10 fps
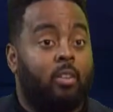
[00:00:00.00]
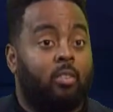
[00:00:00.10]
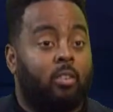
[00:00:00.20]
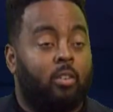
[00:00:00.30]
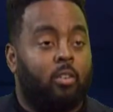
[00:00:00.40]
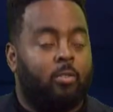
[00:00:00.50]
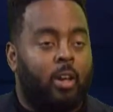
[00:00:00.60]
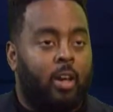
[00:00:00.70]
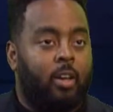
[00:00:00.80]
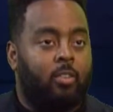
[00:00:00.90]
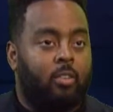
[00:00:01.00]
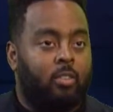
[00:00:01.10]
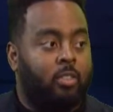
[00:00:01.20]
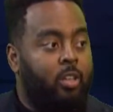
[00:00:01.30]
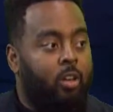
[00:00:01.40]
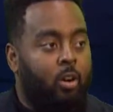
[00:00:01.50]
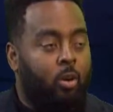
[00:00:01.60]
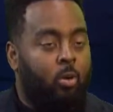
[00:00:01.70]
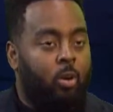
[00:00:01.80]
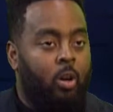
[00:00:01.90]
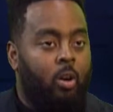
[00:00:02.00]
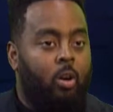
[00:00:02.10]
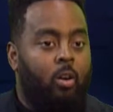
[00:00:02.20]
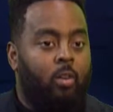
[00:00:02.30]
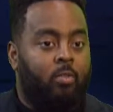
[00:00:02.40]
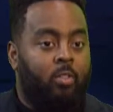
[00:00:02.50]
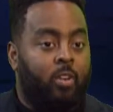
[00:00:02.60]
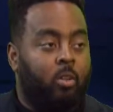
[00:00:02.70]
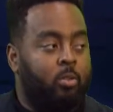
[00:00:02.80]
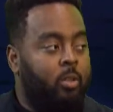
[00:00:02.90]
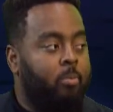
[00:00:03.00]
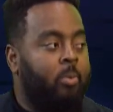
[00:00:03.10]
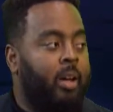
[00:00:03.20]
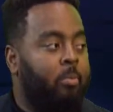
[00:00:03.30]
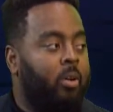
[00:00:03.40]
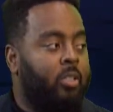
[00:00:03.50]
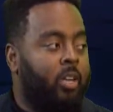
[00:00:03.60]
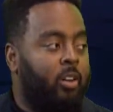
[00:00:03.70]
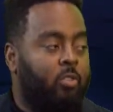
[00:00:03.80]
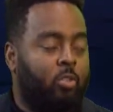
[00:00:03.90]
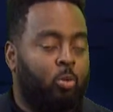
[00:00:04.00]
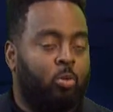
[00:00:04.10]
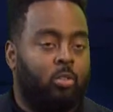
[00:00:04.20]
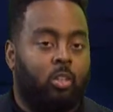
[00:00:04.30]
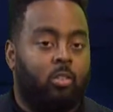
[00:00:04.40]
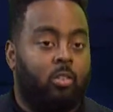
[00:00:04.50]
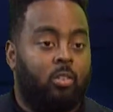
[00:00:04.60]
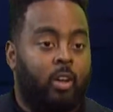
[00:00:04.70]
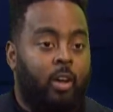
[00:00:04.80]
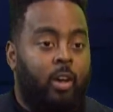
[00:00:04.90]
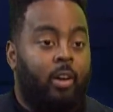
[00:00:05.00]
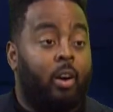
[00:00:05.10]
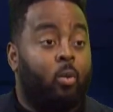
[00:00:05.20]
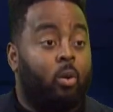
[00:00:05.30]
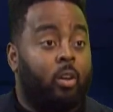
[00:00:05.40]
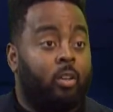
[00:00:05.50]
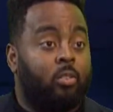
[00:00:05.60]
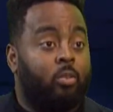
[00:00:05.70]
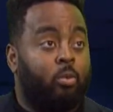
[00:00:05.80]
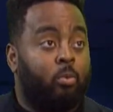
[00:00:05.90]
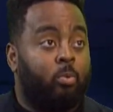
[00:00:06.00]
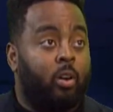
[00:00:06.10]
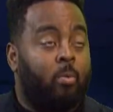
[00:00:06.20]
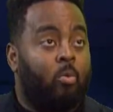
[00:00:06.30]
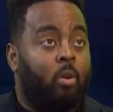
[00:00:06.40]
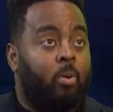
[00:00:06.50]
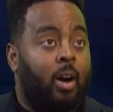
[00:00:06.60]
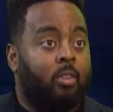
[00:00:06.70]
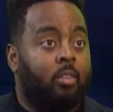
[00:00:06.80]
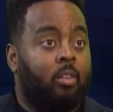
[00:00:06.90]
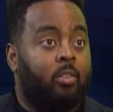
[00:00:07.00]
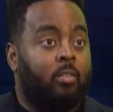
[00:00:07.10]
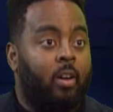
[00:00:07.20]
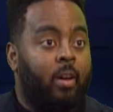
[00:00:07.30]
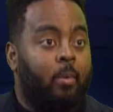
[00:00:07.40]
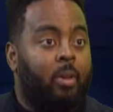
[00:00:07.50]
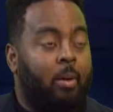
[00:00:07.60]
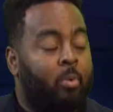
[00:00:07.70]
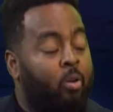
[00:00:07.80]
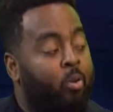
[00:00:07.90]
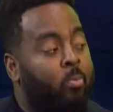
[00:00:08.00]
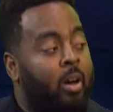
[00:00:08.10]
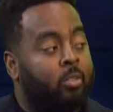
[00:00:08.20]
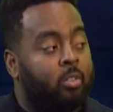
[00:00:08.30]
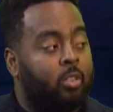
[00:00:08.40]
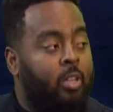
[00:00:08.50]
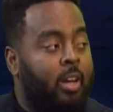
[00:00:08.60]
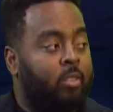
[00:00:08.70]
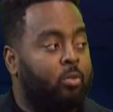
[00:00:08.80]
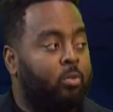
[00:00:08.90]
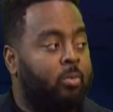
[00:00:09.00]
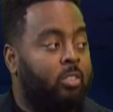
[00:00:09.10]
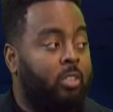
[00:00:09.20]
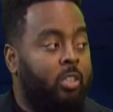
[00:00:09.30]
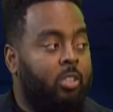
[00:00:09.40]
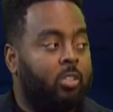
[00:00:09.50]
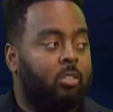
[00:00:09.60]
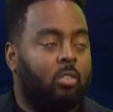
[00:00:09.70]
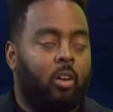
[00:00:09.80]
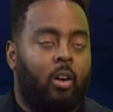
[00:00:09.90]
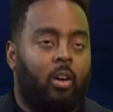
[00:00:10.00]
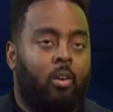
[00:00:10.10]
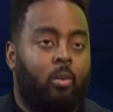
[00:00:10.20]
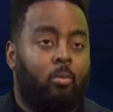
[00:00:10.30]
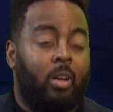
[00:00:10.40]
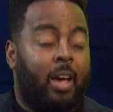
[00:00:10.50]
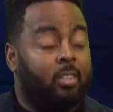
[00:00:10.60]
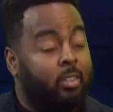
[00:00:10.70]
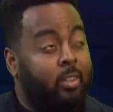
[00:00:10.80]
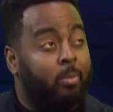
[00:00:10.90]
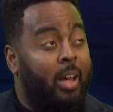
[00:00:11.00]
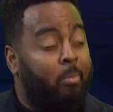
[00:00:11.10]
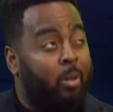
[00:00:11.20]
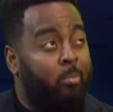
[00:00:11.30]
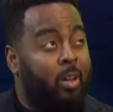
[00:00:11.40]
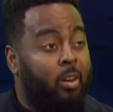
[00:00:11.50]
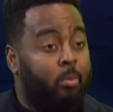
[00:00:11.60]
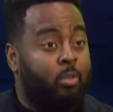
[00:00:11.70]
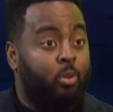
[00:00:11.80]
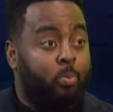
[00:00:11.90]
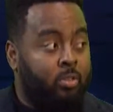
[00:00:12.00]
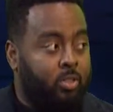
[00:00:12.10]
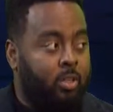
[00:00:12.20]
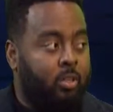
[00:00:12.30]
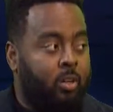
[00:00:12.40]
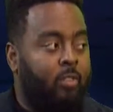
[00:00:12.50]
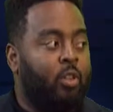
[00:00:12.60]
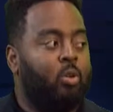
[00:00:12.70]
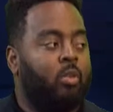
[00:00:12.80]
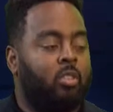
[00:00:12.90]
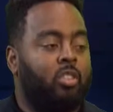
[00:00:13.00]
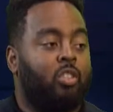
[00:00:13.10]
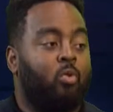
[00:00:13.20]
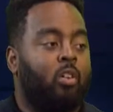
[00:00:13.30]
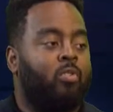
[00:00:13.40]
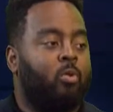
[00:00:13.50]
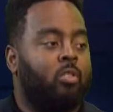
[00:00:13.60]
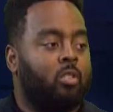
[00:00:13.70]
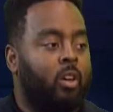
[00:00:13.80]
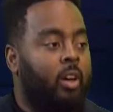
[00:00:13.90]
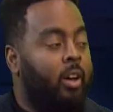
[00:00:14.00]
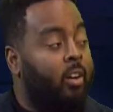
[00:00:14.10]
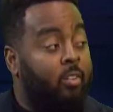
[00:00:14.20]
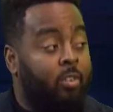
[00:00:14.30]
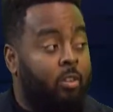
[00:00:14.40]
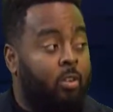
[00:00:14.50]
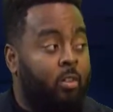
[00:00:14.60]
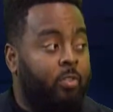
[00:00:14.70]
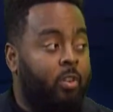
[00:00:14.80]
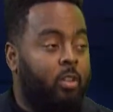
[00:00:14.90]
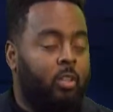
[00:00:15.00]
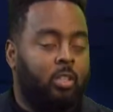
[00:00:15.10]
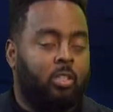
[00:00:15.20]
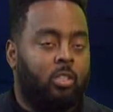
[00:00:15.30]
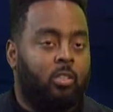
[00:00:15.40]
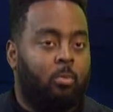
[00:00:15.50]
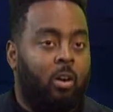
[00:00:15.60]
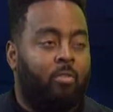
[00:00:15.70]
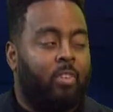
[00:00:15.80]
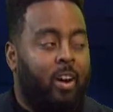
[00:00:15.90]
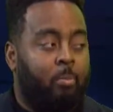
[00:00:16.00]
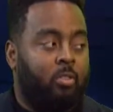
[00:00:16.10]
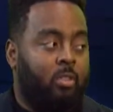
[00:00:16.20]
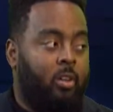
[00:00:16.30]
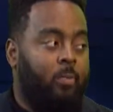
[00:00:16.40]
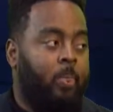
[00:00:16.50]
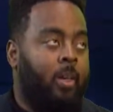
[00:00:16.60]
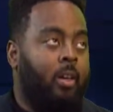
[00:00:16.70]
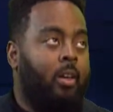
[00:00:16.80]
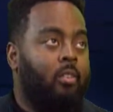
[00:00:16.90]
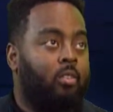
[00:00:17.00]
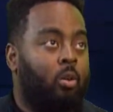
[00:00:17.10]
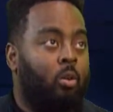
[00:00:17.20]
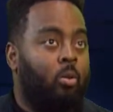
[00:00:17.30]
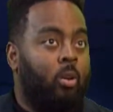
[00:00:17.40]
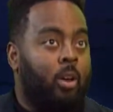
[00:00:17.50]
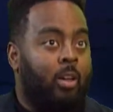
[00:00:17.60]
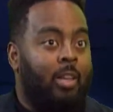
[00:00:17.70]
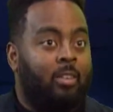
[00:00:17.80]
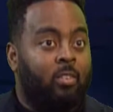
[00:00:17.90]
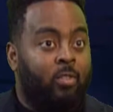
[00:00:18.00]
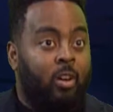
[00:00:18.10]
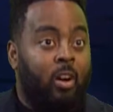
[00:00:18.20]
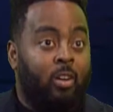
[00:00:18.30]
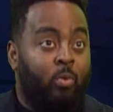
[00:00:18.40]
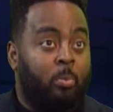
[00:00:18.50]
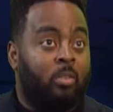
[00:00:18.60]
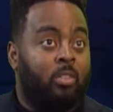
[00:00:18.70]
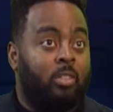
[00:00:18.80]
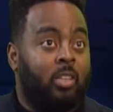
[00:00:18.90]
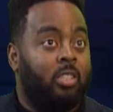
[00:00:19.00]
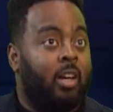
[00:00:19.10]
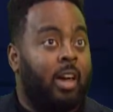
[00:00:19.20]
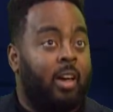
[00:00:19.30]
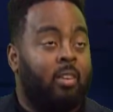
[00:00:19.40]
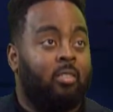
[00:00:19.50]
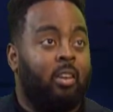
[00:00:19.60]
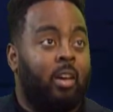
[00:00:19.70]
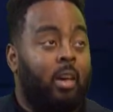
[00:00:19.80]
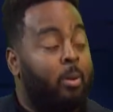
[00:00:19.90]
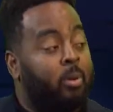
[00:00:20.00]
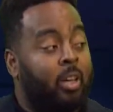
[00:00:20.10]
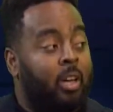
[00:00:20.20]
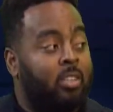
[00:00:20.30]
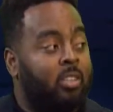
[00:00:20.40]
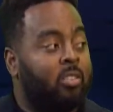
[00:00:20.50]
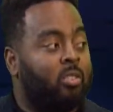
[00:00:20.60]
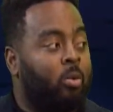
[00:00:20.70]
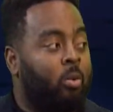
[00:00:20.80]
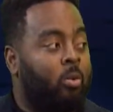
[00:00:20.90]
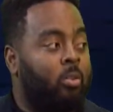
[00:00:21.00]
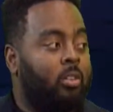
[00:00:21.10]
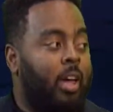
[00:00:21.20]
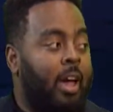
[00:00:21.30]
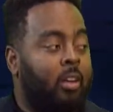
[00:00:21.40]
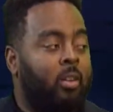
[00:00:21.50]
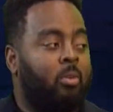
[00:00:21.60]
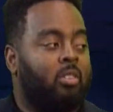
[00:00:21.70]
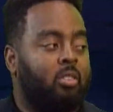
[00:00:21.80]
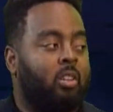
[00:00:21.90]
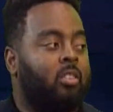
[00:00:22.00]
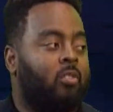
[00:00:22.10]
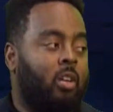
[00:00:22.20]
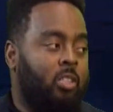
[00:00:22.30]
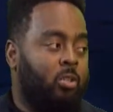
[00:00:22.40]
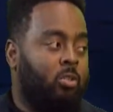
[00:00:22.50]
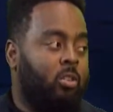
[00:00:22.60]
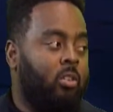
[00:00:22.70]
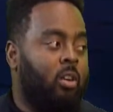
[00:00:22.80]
serve as the CEO of the Fellowship, Black Male Educators for Social Justice, and our work is to bring more positive Black male role models into classrooms as teachers. Nationally, Black men make up 2% of the U.S. teacher workforce. Here in Philadelphia, it's just about 5%. And so that severe underrepresentation has implications on the academic success of our children,